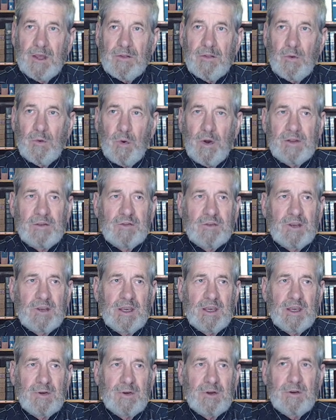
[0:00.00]
The ones
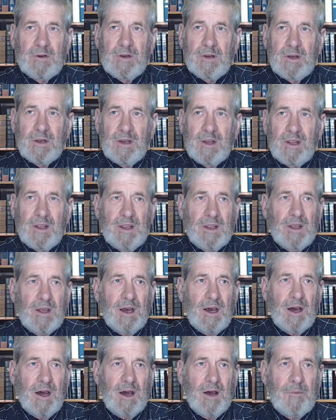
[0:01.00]
given
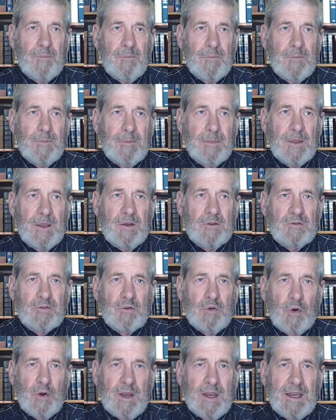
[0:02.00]
his
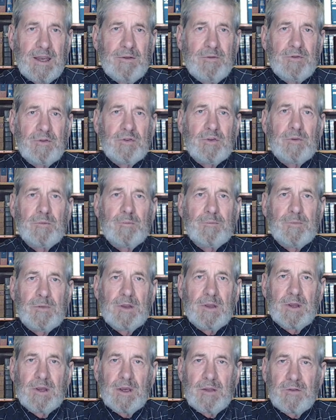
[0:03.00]
graves
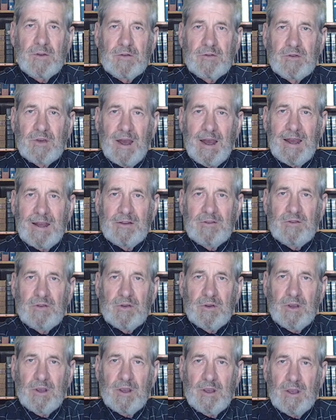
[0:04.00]
in the
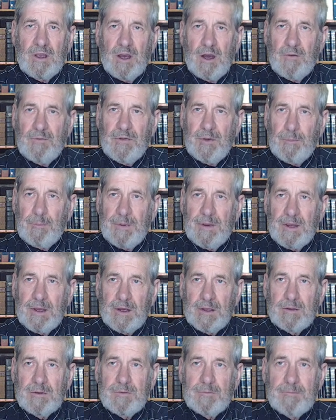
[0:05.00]
sides of the
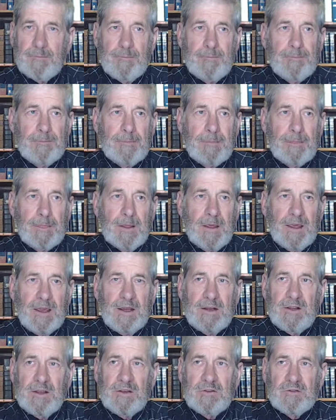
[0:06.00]
pit,
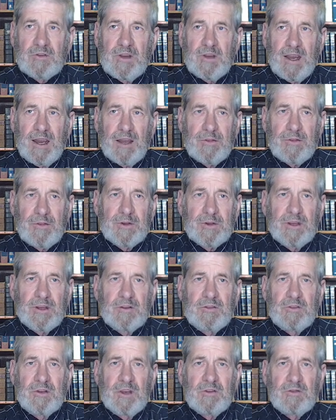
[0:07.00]
and his gathering
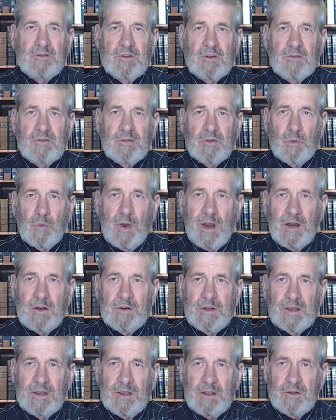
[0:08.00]
existed
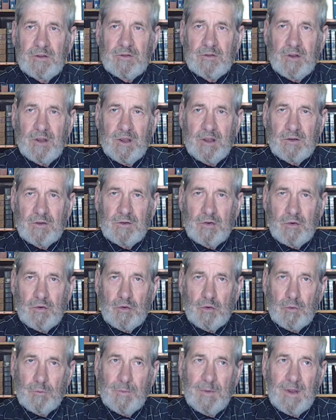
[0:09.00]
surrounding his
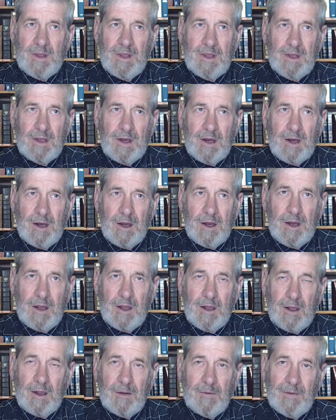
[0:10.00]
tomb,
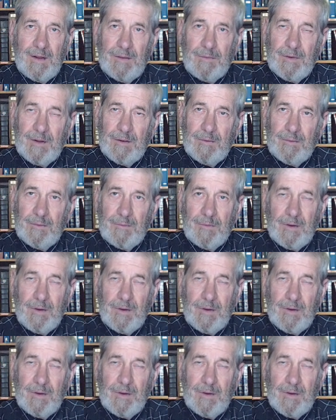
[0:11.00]
the